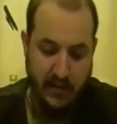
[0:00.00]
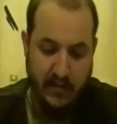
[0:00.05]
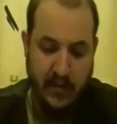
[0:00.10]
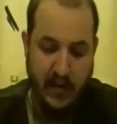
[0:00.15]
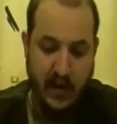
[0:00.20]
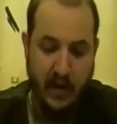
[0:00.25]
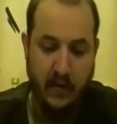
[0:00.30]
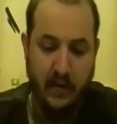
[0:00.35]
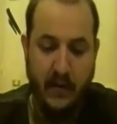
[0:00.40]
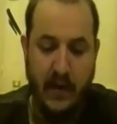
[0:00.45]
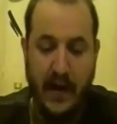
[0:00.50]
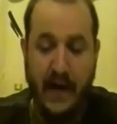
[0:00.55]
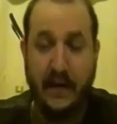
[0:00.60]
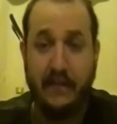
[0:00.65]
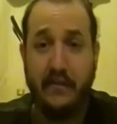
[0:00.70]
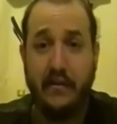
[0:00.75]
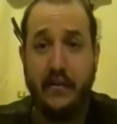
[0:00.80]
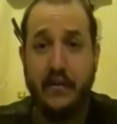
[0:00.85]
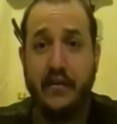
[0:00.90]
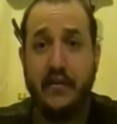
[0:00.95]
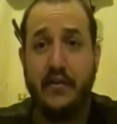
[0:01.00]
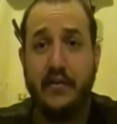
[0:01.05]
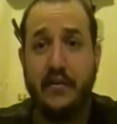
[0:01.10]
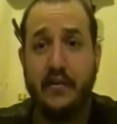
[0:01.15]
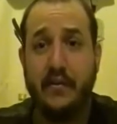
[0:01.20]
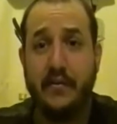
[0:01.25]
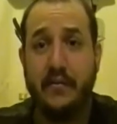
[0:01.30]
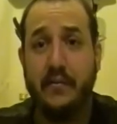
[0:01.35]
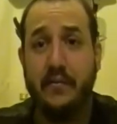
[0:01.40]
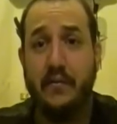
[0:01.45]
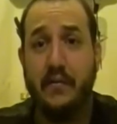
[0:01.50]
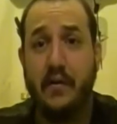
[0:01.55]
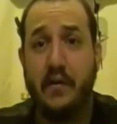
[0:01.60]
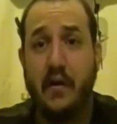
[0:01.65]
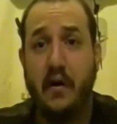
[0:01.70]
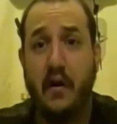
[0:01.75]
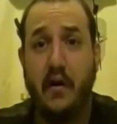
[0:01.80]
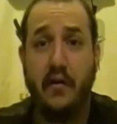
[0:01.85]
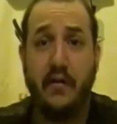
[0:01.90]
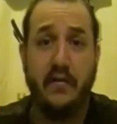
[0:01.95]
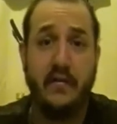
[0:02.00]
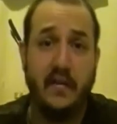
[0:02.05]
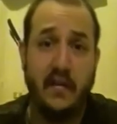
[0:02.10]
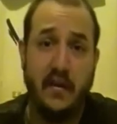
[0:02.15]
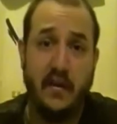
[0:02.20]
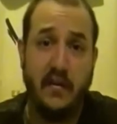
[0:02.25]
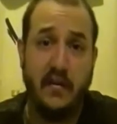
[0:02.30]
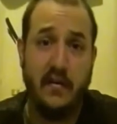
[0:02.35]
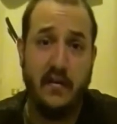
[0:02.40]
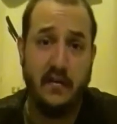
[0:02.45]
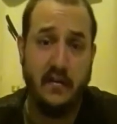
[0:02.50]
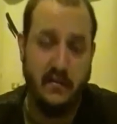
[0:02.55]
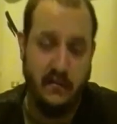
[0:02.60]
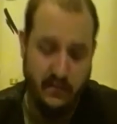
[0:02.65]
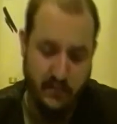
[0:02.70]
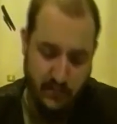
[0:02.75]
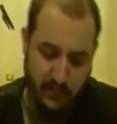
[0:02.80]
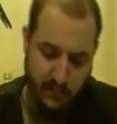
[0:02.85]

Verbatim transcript: Now, after our cities